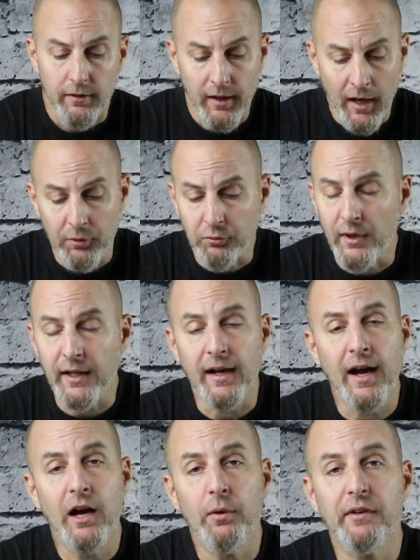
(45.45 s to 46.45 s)
I was running
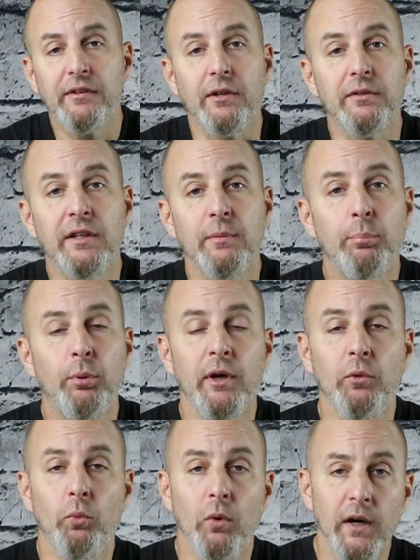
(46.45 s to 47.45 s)
iOS
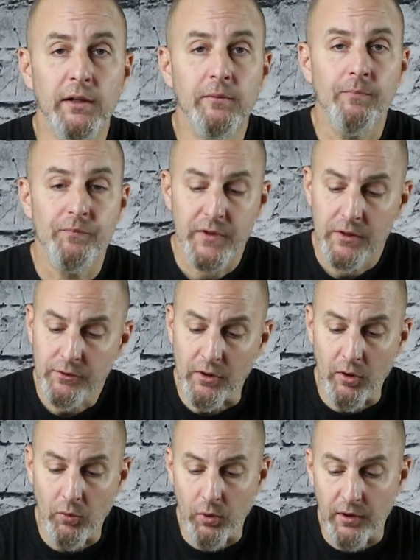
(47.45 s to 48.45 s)
13.1, so
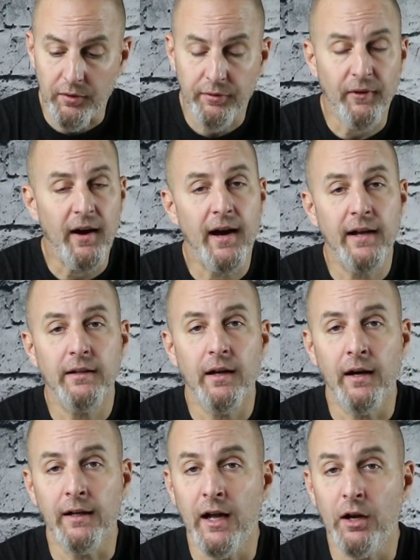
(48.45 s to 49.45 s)
it works fine
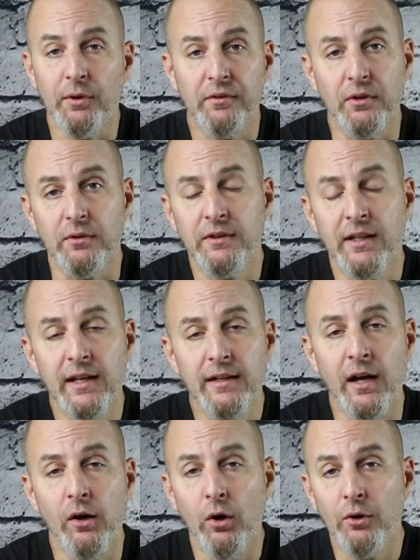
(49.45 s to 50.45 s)
on iOS 13.
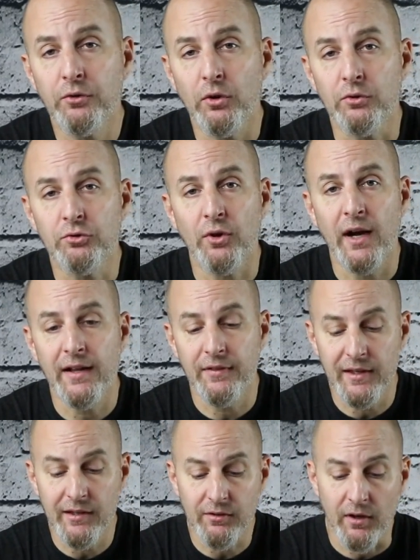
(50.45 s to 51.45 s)
I also tried
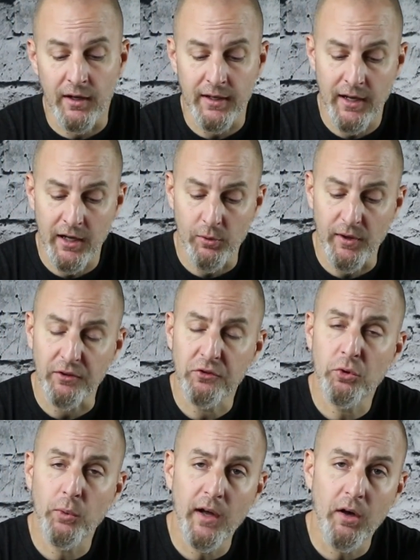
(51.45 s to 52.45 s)
these on iOS
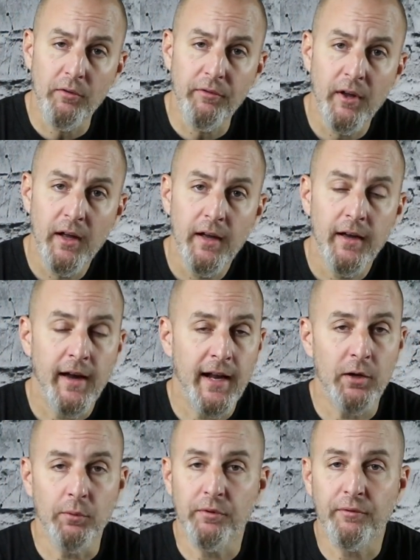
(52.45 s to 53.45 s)
12, and
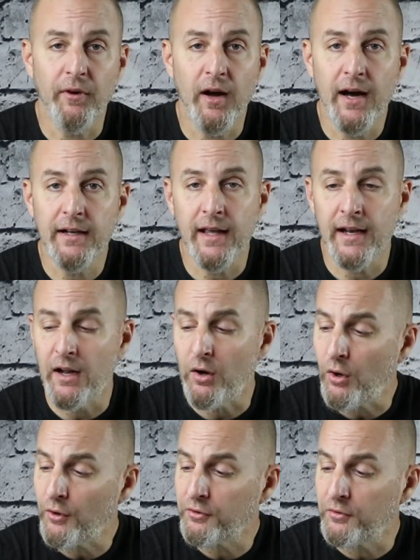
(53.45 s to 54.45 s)
it was fine, and I
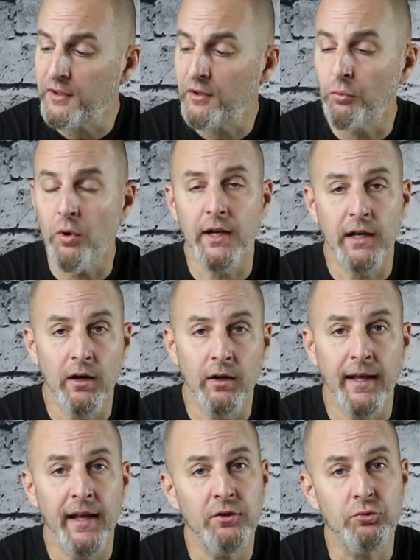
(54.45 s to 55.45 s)
also did run it on
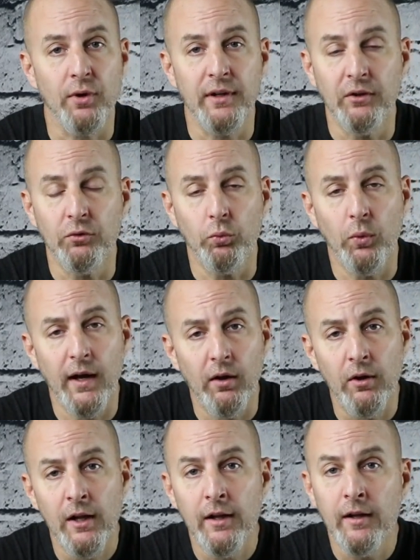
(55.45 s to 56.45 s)
Android as
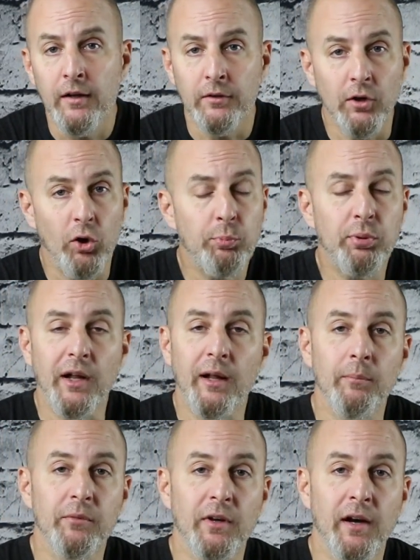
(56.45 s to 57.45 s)
well. No
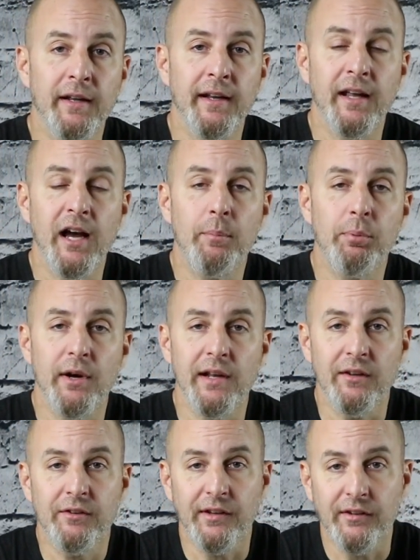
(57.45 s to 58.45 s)
problems on any
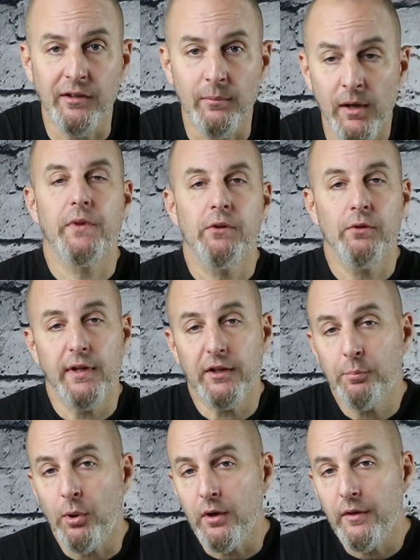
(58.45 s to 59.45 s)
operating system, so that's
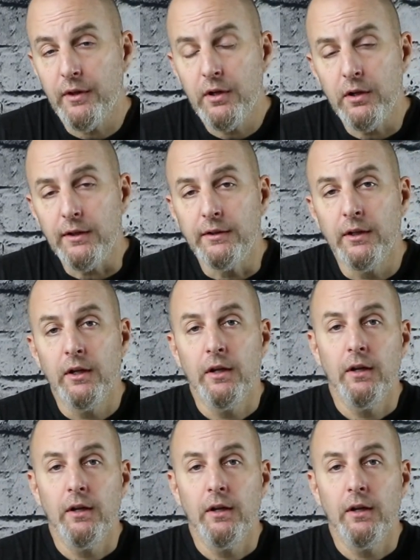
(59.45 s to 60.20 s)
part of the good.